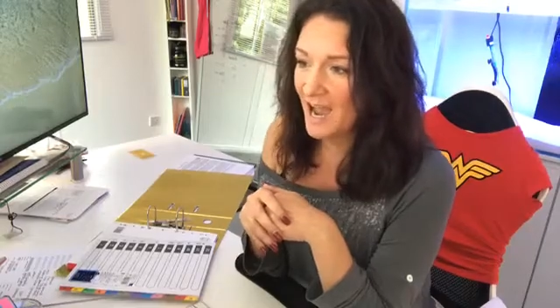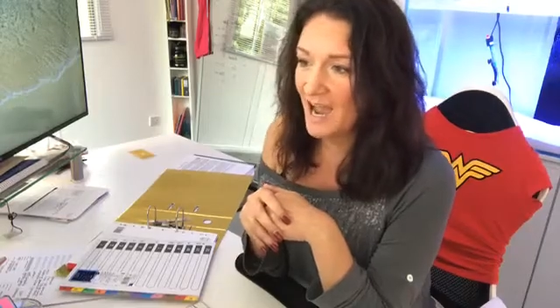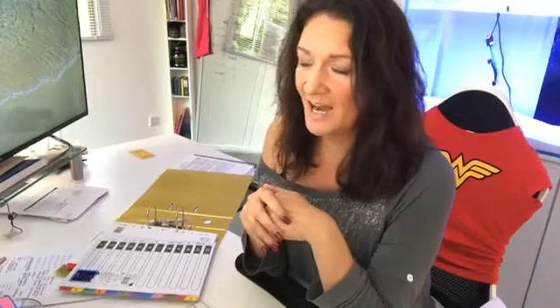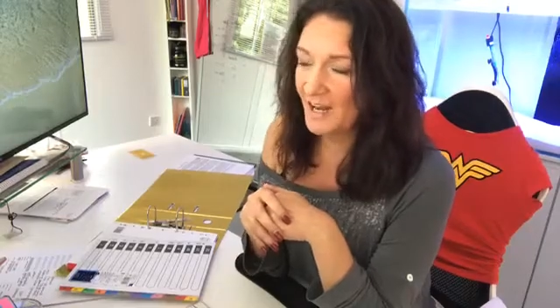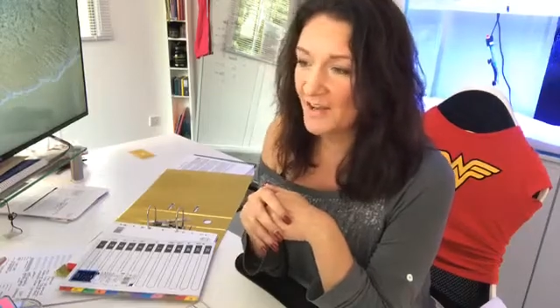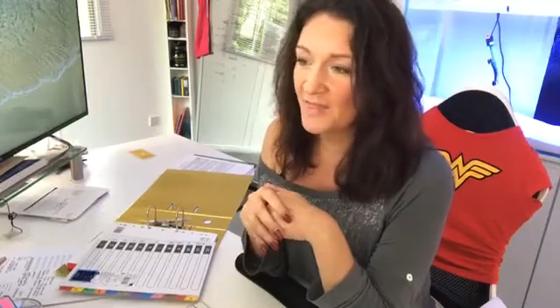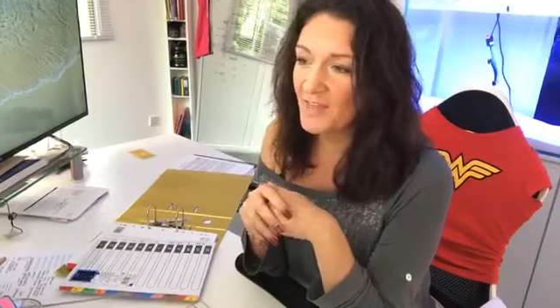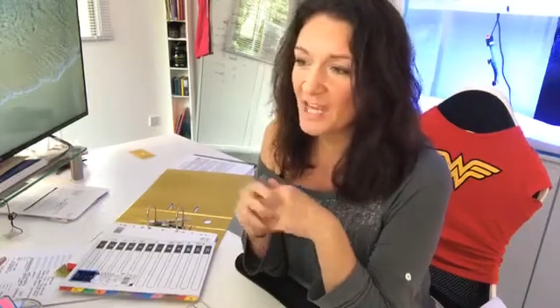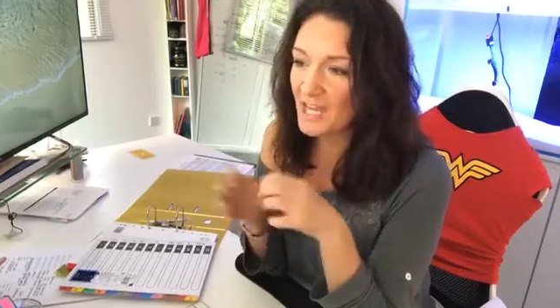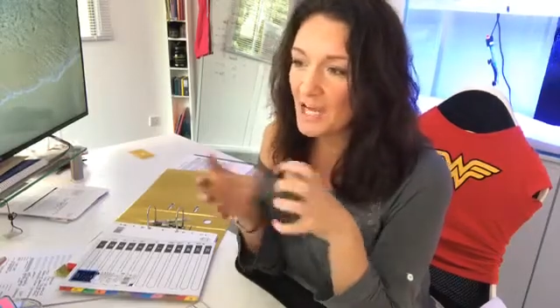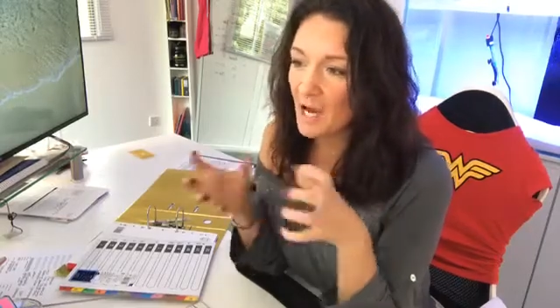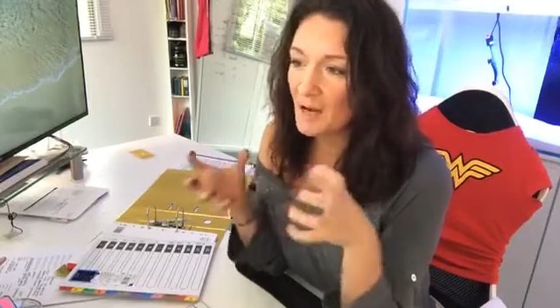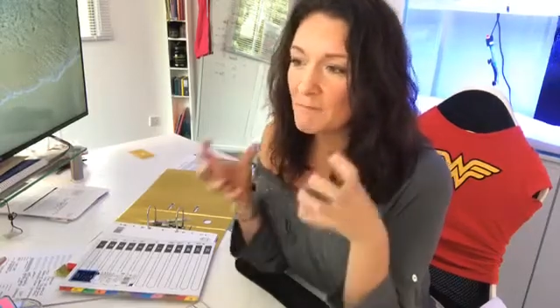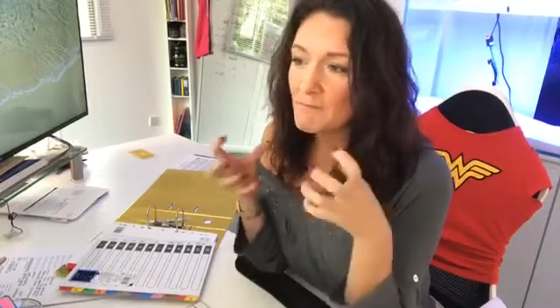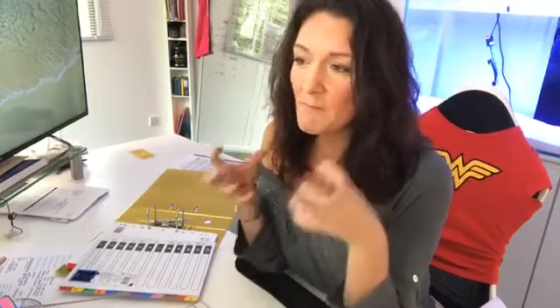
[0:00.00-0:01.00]
And I think
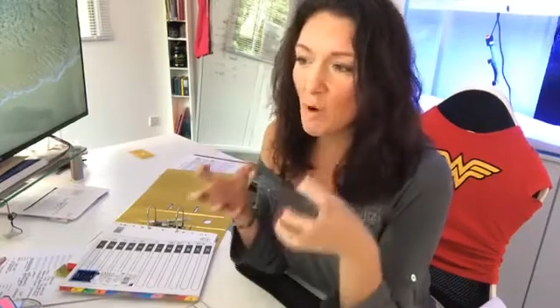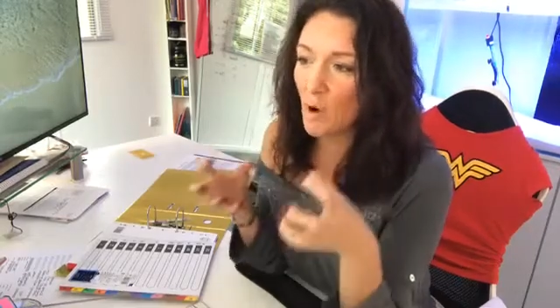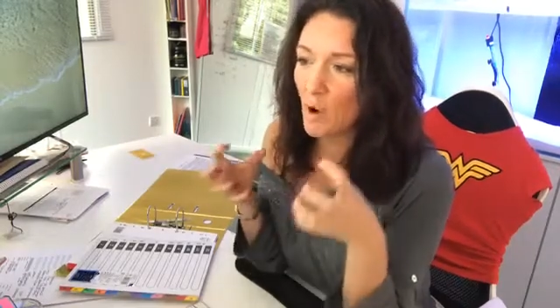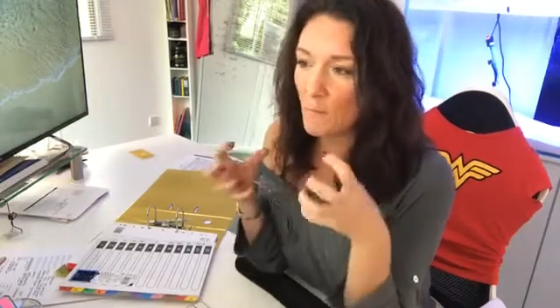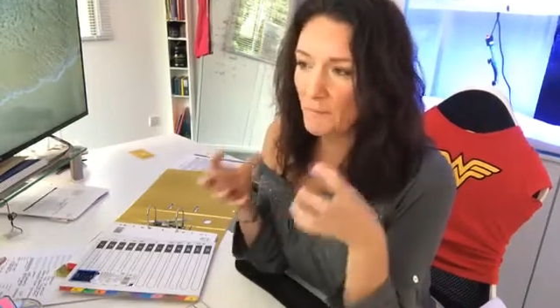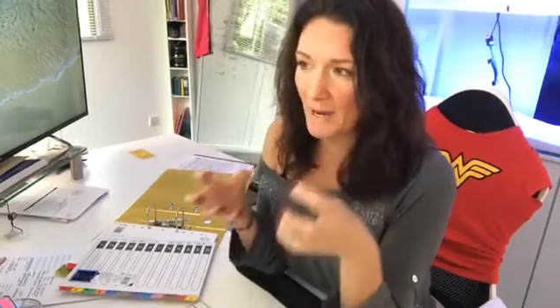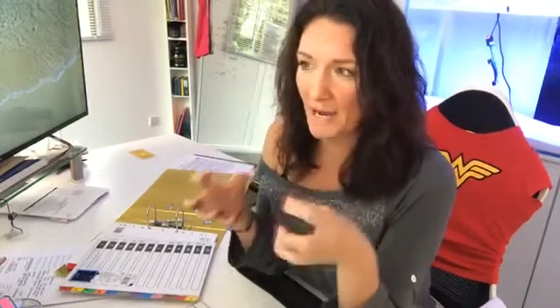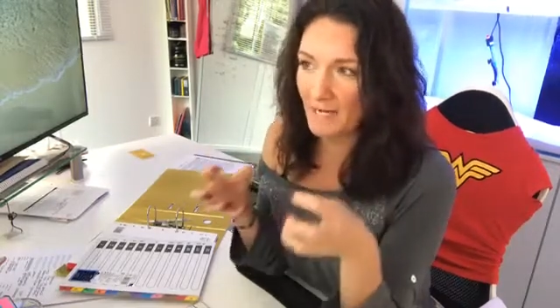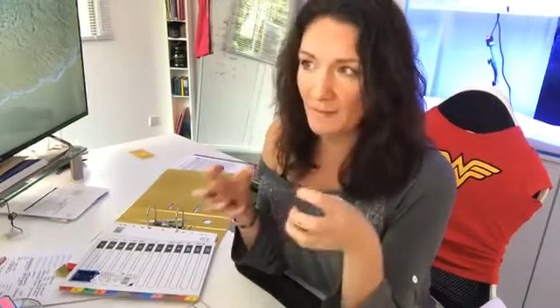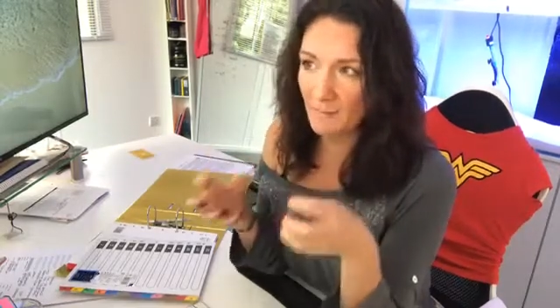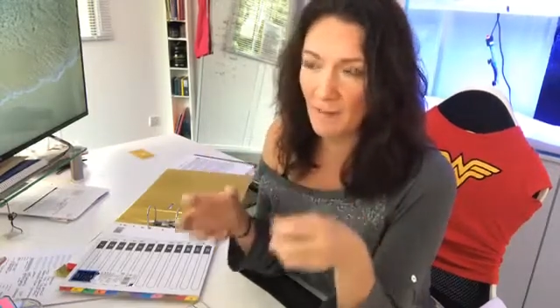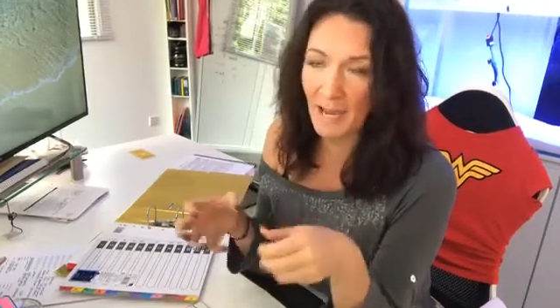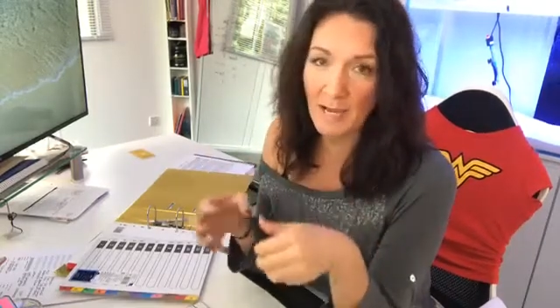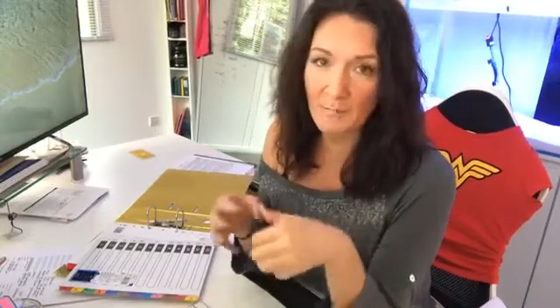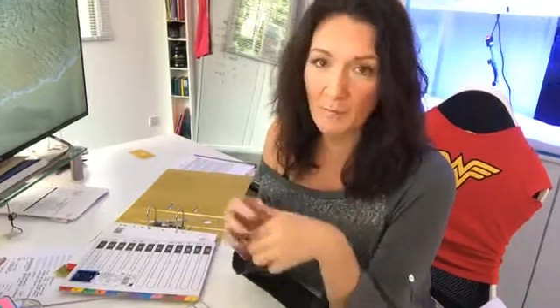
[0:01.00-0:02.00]
I'm more pen and
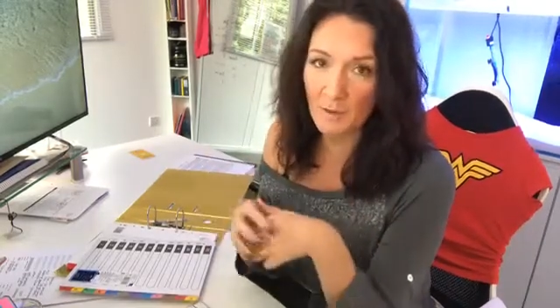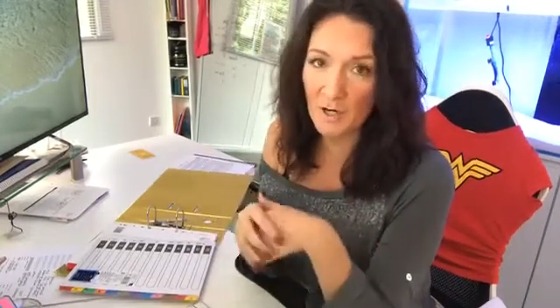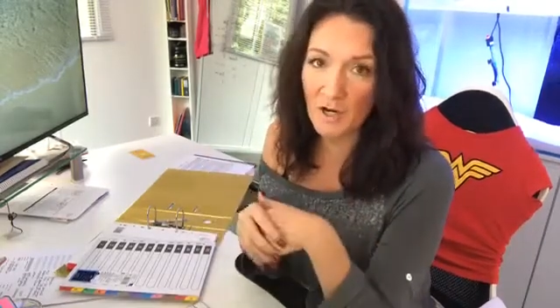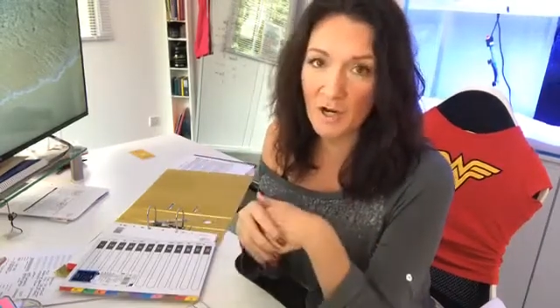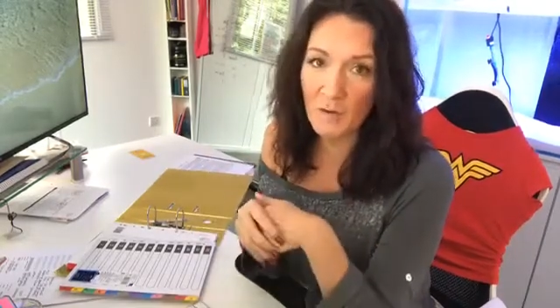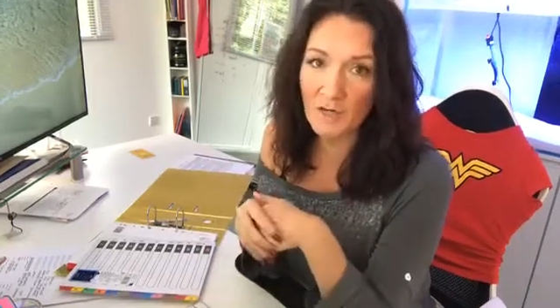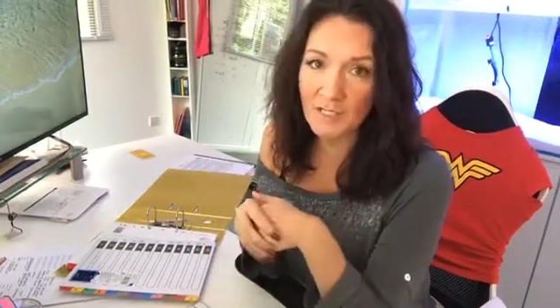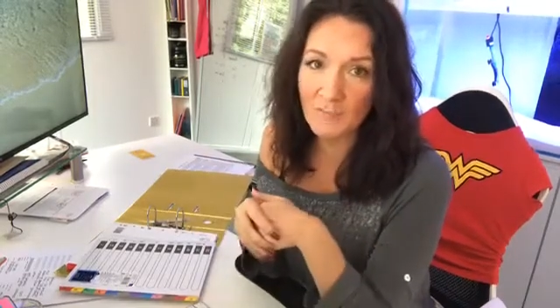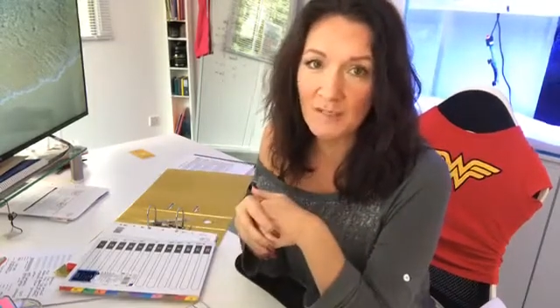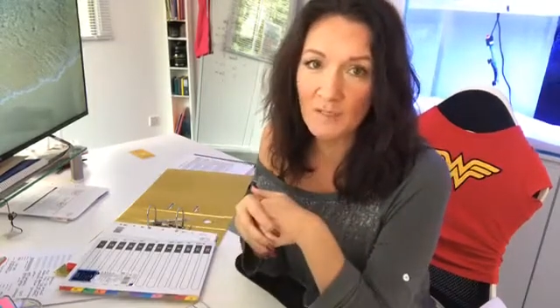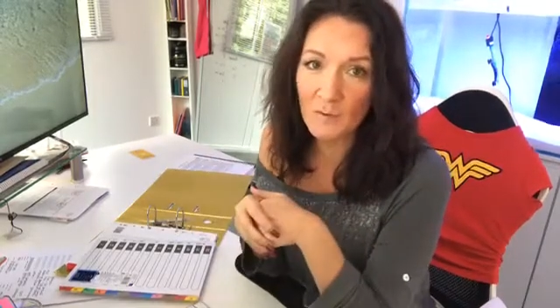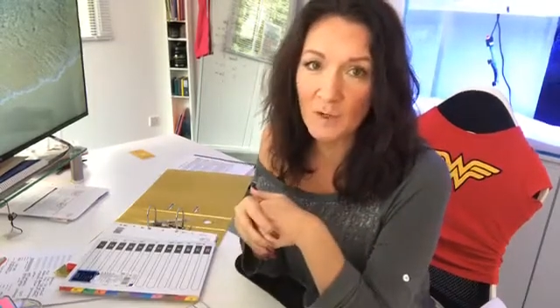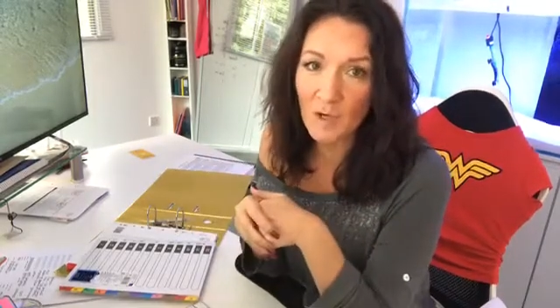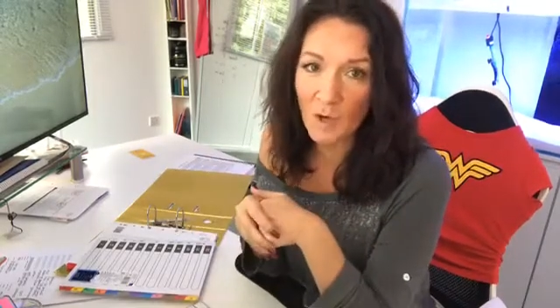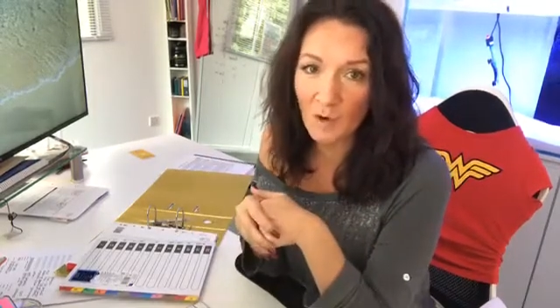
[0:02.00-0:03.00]
paper, and I know I speak
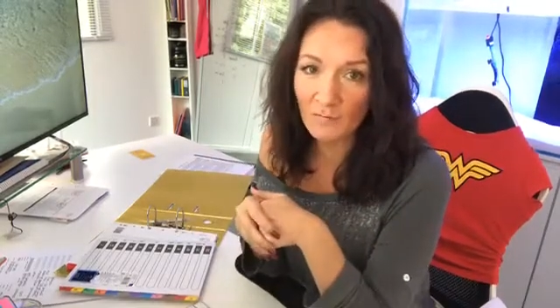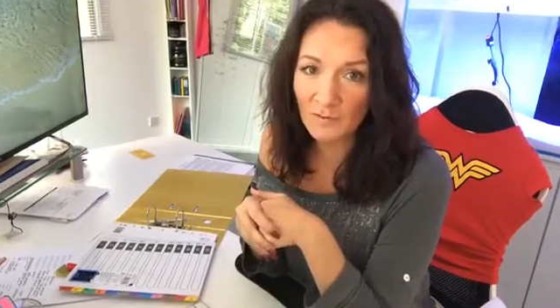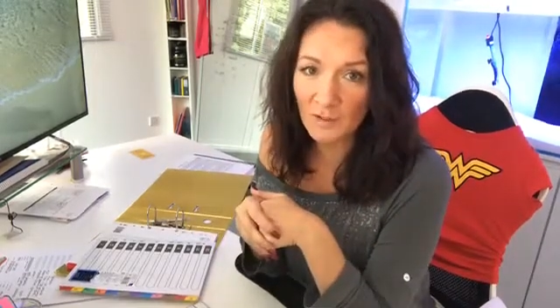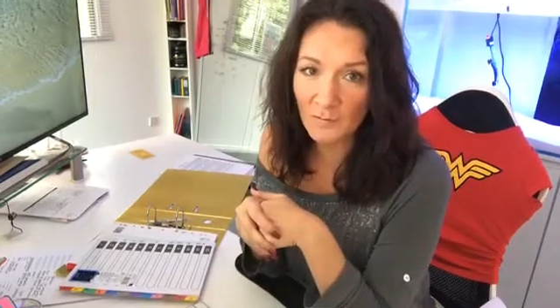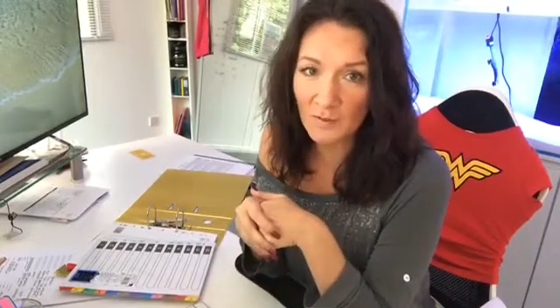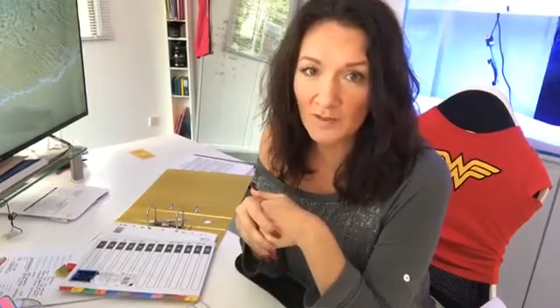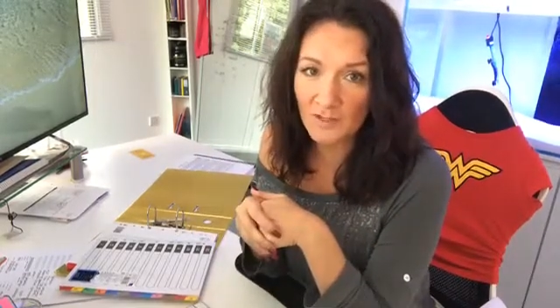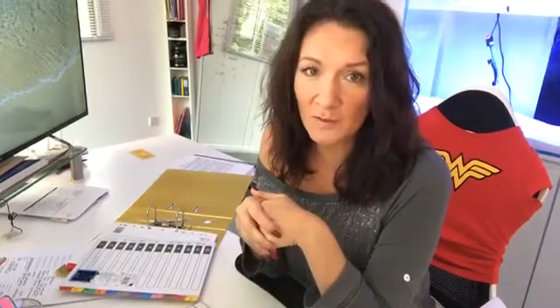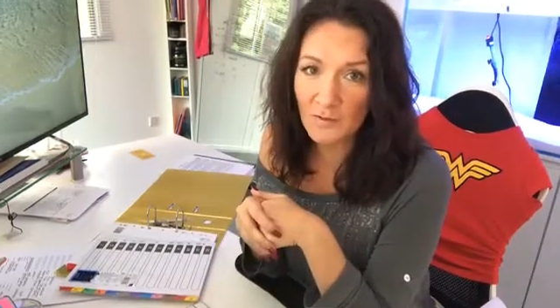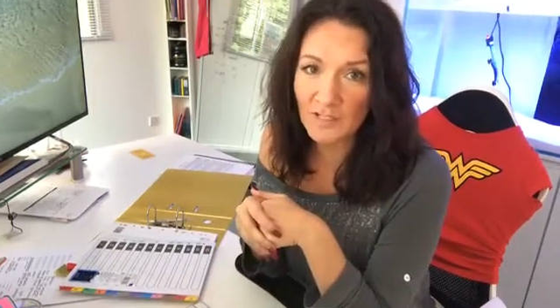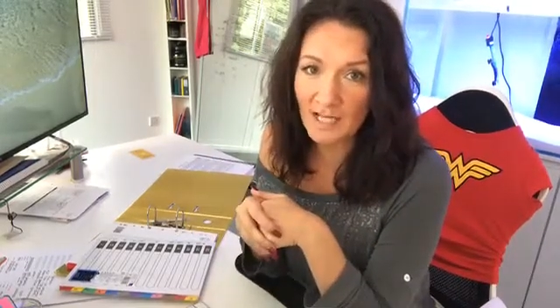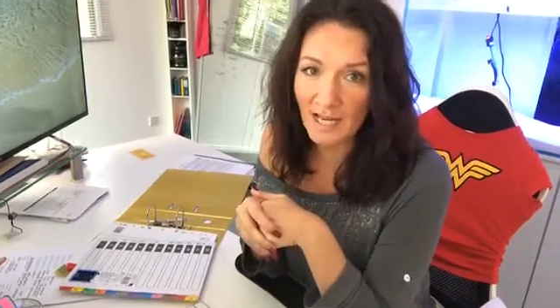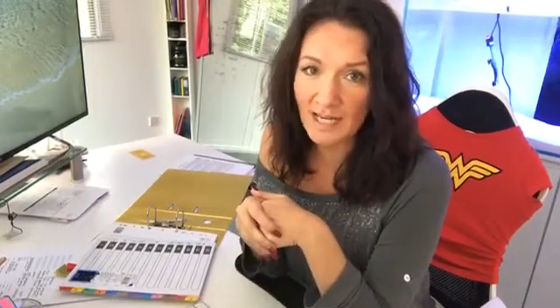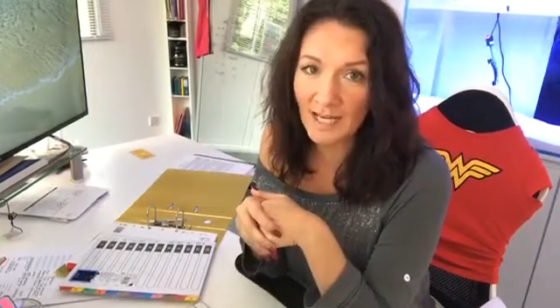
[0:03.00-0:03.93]
to a lot of you and you say,